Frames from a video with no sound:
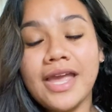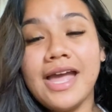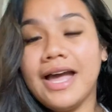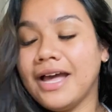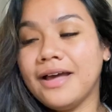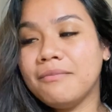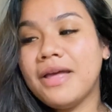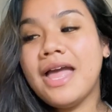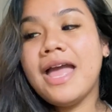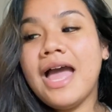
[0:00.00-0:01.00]

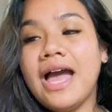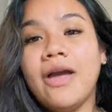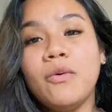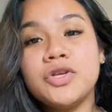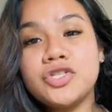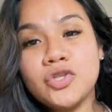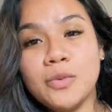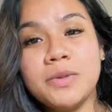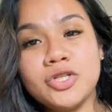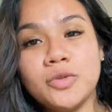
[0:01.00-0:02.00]
I was
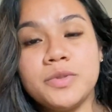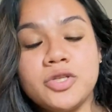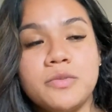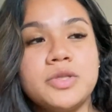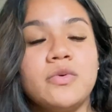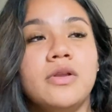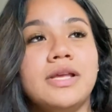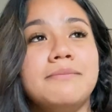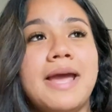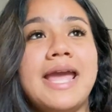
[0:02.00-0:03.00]
super
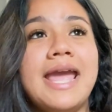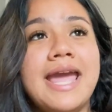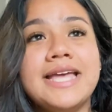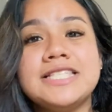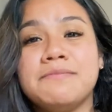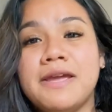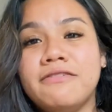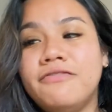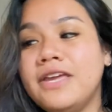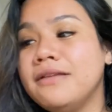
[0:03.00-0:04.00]
swollen. My hands, my
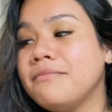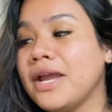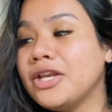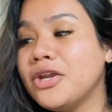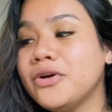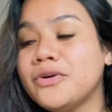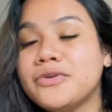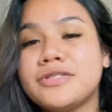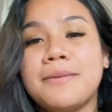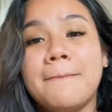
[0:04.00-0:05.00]
feet, my
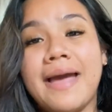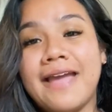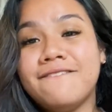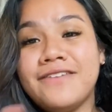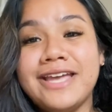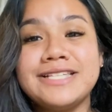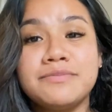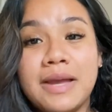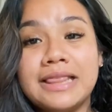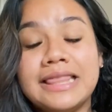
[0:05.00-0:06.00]
nose, my face,
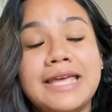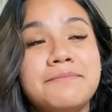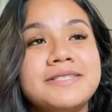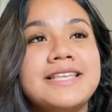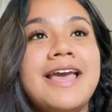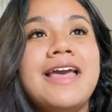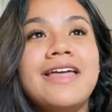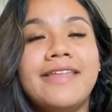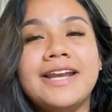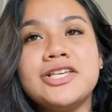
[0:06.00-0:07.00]
my lips.
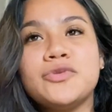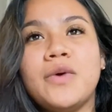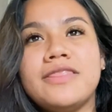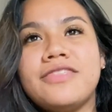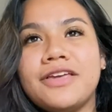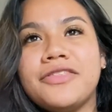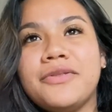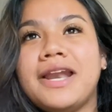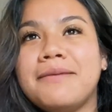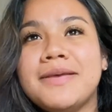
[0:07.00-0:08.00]
That is one thing though
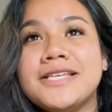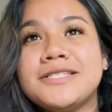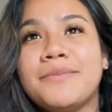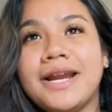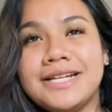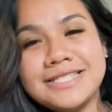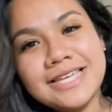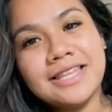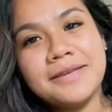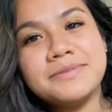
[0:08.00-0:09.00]
that I miss,
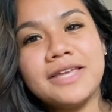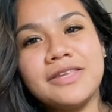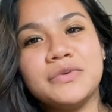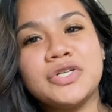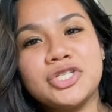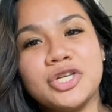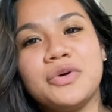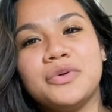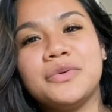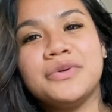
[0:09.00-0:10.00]
pregnancy lips. Like, they were
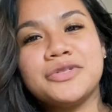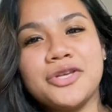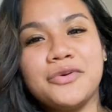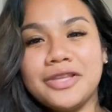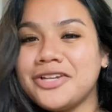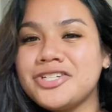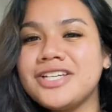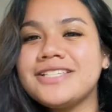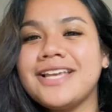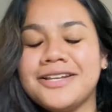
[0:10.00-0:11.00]
so
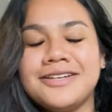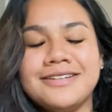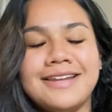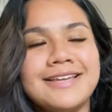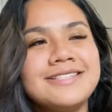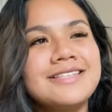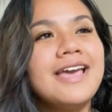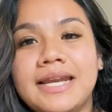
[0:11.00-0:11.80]
luscious and nice.